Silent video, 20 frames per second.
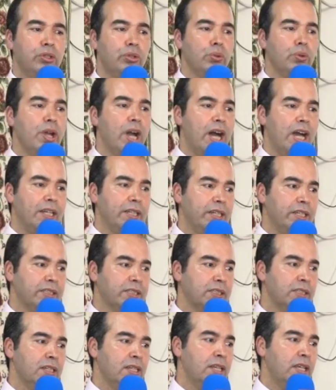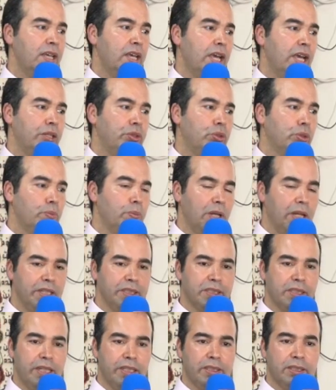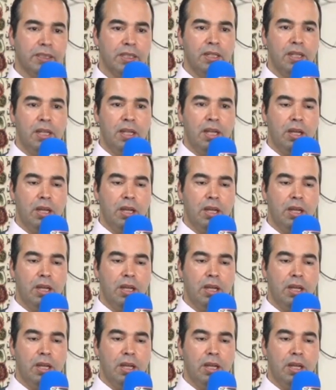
to guide us and to bless us.